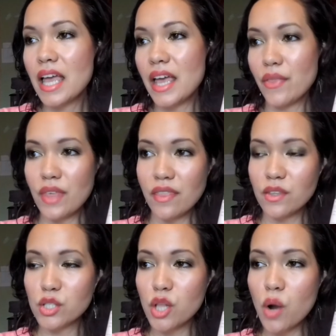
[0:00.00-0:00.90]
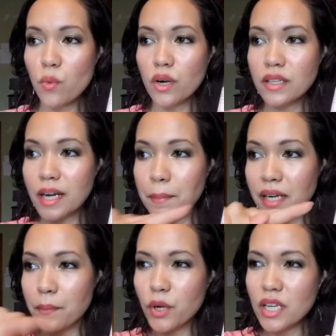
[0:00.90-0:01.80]
and then this long word that I'm going
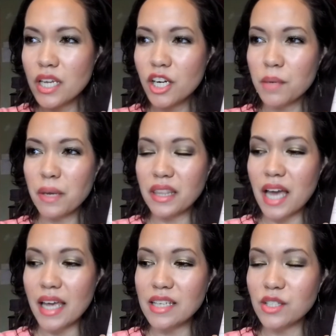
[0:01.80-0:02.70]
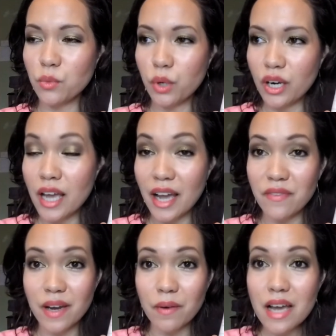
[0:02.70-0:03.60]
to put here, but that is the word I
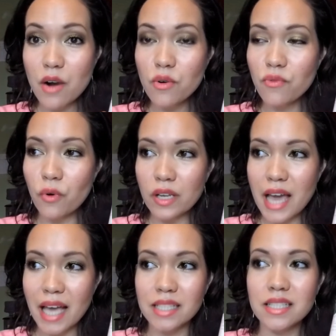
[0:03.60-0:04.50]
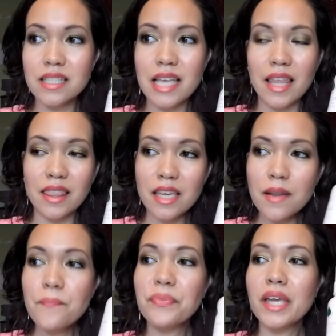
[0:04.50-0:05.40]
found out for the astaxanthin.